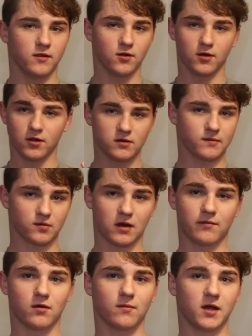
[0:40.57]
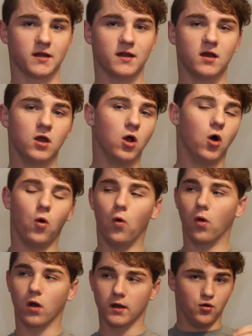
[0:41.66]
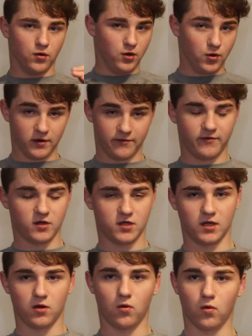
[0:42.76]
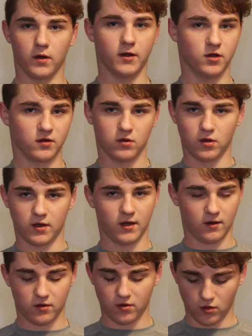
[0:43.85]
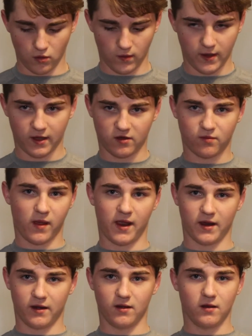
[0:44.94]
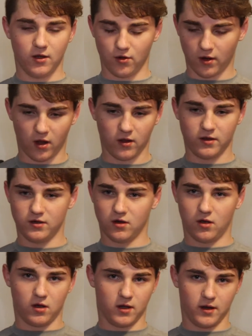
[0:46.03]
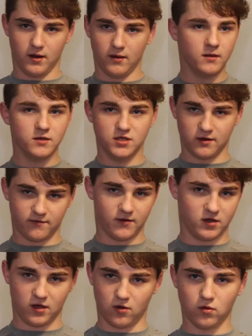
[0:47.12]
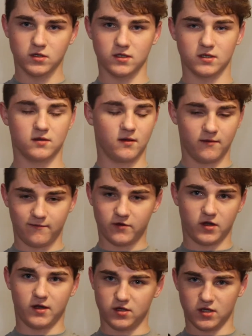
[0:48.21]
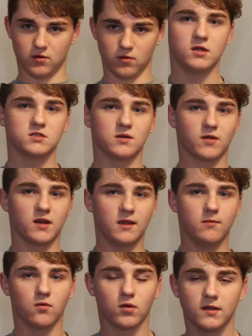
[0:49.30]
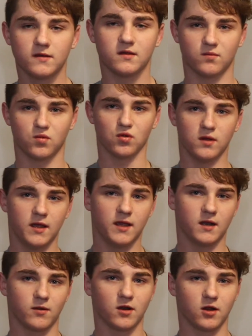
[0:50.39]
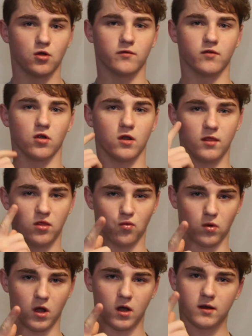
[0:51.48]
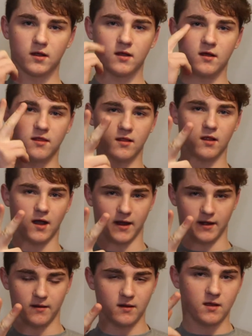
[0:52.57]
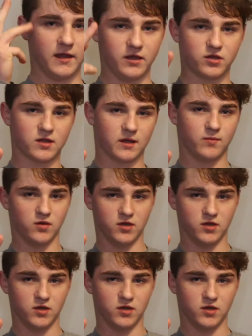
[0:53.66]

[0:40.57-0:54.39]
either a good subscriber of mine or you're newer to fishing or you're just looking to expand your knowledge on jig fishing or just fishing in general. So I'm going to keep it really simple and I'm going to go over the rod, the line, each type of